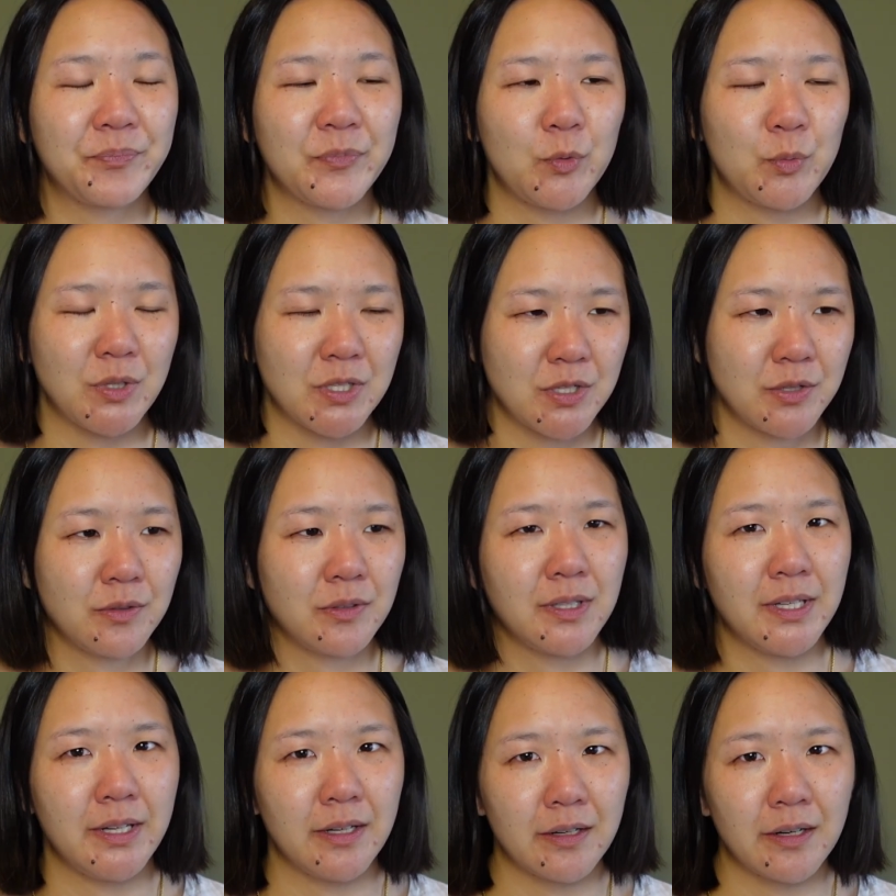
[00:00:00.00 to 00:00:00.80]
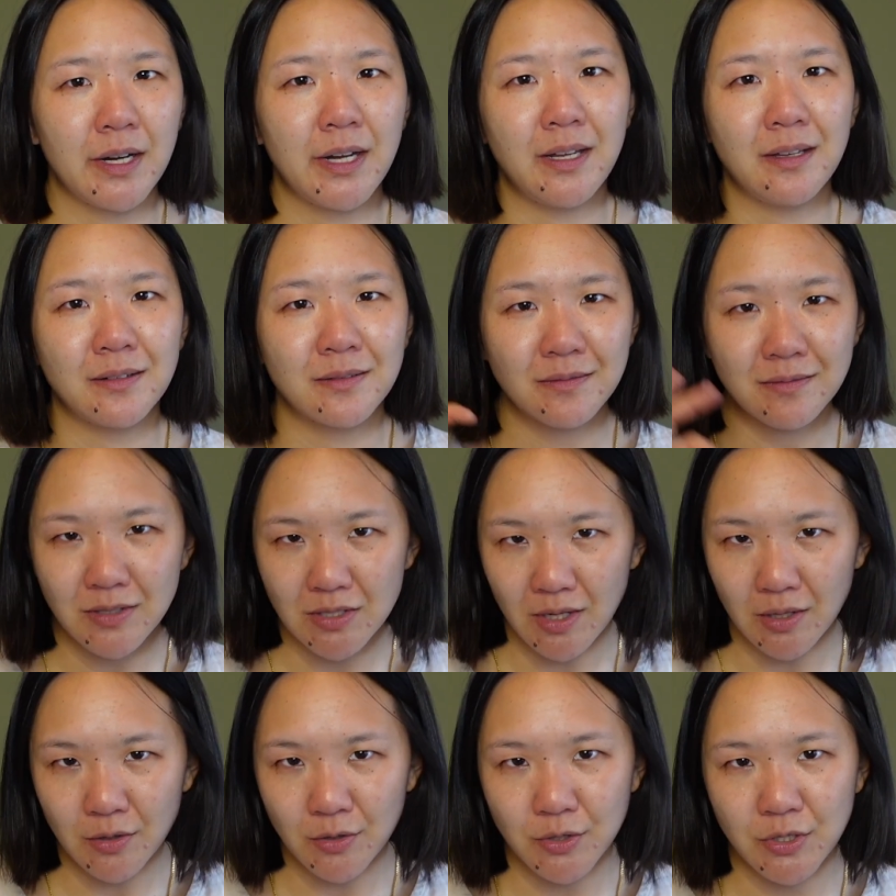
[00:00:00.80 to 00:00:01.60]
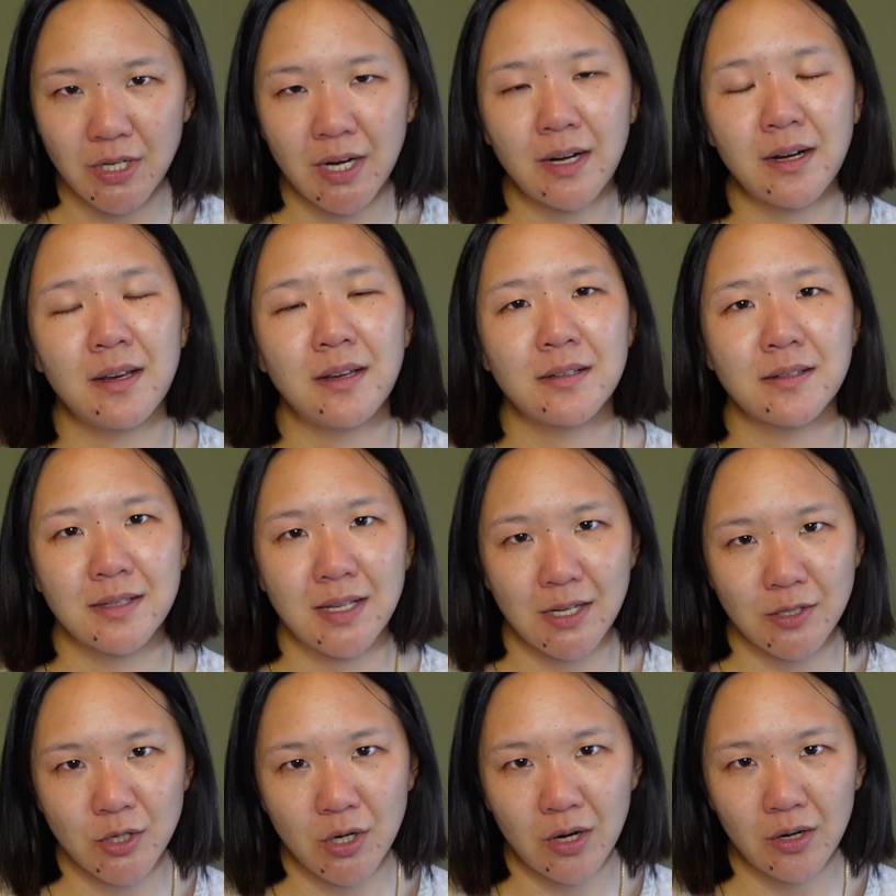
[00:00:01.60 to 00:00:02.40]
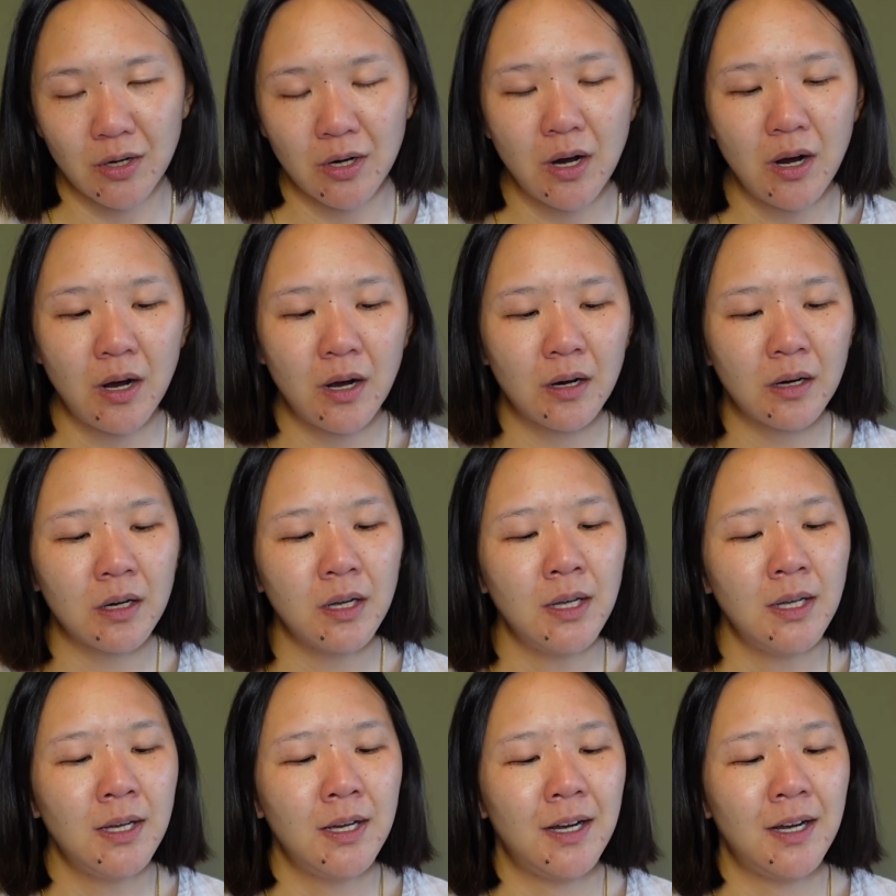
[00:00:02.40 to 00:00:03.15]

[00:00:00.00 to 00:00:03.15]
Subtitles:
which you'll hear in southern China / Hong Kong.